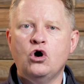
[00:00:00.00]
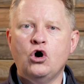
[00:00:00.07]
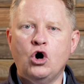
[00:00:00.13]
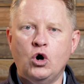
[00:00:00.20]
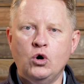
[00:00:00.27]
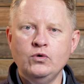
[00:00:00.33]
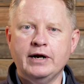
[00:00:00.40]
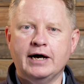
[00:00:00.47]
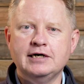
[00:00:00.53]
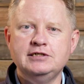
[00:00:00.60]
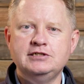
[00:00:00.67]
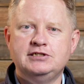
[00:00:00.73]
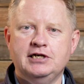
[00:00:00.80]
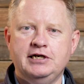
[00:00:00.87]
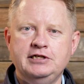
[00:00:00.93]

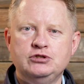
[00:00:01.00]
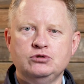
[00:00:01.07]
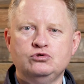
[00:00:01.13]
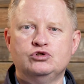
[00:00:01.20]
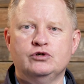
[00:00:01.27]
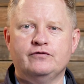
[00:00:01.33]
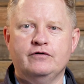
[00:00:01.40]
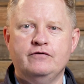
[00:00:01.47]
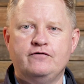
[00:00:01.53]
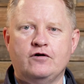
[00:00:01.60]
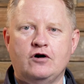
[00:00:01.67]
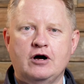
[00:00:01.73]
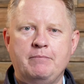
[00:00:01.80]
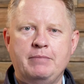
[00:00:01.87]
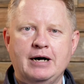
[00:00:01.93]
Older diesel-driven
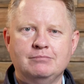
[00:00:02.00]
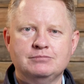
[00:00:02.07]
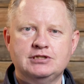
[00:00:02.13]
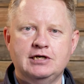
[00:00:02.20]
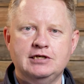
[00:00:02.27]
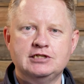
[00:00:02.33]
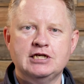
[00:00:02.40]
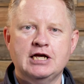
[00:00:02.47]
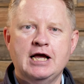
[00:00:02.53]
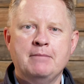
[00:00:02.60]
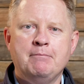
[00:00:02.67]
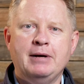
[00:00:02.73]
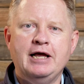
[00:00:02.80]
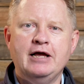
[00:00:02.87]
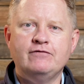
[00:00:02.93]
fire pump sets
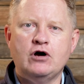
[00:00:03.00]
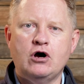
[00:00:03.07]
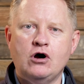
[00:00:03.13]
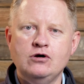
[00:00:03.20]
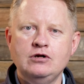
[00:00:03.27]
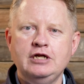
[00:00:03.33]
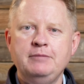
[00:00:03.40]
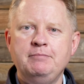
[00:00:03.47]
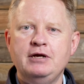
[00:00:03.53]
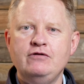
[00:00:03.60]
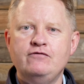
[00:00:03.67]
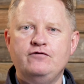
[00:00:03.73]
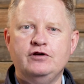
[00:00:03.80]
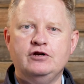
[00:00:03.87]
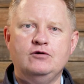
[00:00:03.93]
may have only been
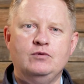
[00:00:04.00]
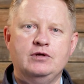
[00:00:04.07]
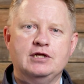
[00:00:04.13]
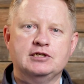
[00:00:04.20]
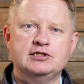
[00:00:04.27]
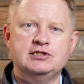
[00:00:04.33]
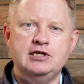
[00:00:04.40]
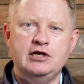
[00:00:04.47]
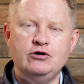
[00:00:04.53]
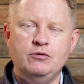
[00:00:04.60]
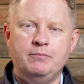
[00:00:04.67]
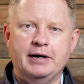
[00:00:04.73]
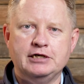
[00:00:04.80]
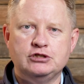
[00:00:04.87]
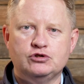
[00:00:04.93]
fitted with a single
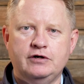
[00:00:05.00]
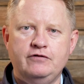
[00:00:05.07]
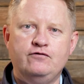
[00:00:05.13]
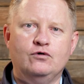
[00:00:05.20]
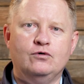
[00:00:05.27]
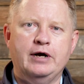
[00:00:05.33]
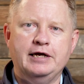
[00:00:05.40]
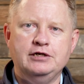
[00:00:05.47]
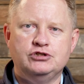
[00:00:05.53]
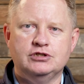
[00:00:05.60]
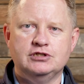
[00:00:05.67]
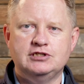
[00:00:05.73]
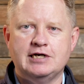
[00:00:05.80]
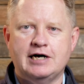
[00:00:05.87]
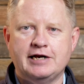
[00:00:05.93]
battery for engine
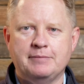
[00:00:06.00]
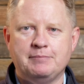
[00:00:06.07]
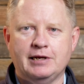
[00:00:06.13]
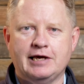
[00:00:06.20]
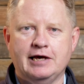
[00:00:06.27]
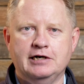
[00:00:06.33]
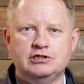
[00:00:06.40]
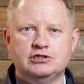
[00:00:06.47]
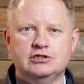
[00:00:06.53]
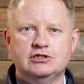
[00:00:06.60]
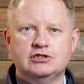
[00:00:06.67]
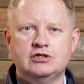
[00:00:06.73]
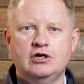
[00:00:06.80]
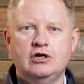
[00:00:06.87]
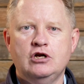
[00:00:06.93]
start
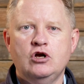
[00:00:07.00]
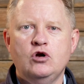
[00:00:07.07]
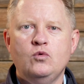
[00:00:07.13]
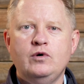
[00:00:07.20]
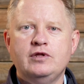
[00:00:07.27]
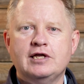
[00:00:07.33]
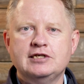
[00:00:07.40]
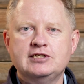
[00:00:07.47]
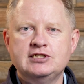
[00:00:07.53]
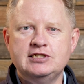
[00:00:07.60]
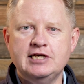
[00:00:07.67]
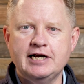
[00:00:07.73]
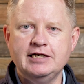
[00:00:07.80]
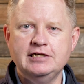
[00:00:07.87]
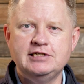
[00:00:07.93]
applications, with a
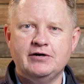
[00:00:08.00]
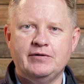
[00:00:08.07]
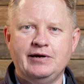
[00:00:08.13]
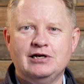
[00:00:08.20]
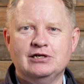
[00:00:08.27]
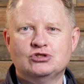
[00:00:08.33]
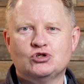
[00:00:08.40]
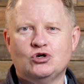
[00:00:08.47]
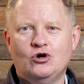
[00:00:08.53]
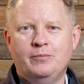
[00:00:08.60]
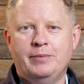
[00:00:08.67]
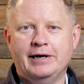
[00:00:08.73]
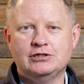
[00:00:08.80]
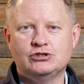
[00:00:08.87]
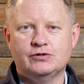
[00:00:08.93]
secondary control
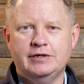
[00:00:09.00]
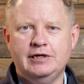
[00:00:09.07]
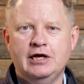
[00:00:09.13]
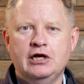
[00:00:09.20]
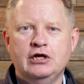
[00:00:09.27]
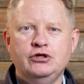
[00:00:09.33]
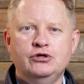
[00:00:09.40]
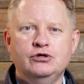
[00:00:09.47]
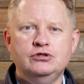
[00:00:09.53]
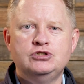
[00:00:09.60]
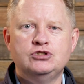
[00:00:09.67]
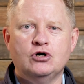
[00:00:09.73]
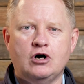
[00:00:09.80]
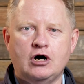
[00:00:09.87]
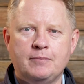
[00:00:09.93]
battery used
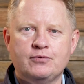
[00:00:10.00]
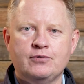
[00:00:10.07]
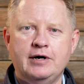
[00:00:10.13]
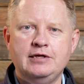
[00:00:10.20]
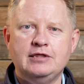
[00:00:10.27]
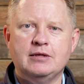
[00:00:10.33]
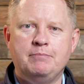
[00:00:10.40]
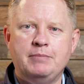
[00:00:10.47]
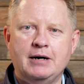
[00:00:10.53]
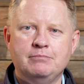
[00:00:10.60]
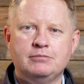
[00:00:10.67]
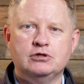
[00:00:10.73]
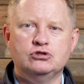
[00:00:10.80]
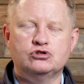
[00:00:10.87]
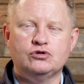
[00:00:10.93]
to operate the
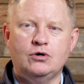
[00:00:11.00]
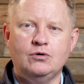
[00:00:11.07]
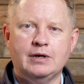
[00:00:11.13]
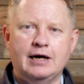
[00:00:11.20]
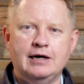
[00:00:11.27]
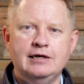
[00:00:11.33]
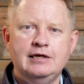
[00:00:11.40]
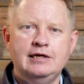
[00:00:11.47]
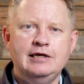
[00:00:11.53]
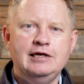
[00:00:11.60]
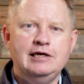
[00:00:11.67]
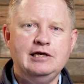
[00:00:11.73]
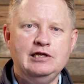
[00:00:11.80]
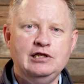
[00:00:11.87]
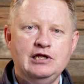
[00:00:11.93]
pump controller
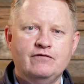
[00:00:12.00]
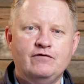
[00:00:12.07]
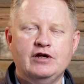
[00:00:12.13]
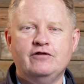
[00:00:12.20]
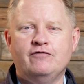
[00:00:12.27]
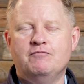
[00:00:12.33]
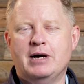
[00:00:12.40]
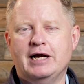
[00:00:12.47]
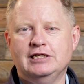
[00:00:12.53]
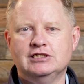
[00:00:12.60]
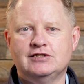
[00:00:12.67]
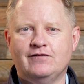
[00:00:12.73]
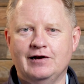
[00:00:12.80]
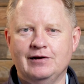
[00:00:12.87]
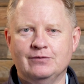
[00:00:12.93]
in the event of
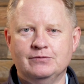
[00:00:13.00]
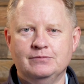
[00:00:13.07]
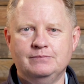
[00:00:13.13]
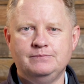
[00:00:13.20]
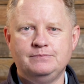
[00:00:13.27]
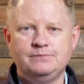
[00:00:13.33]
mains fail.